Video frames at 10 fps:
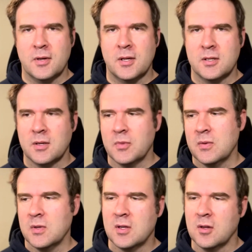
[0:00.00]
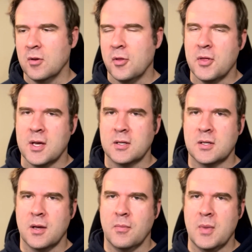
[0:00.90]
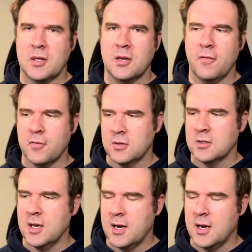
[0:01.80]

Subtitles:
And sometimes it's the little things that make the difference.